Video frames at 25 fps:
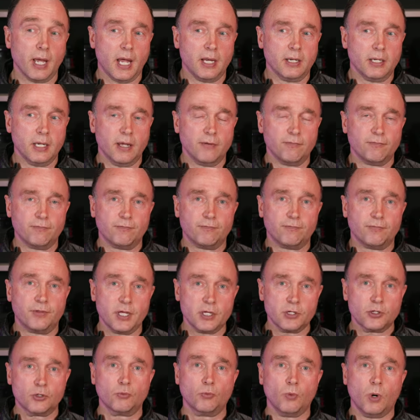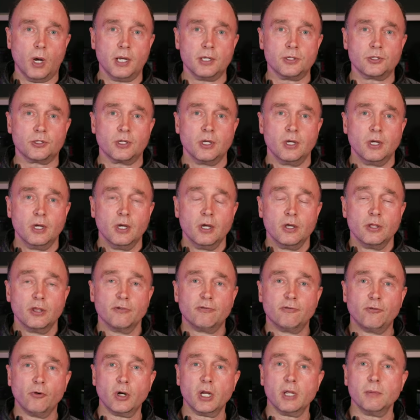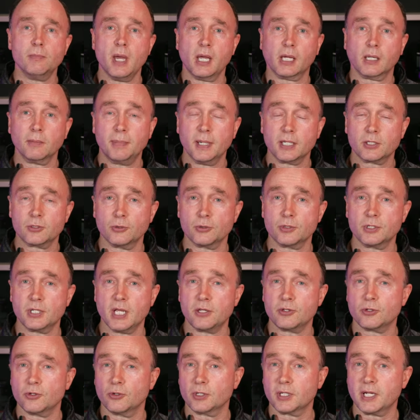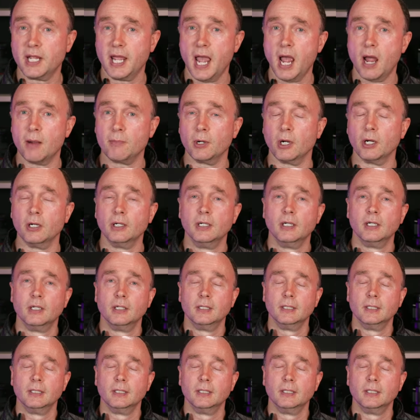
And if this was the 40 megapixel censored camera,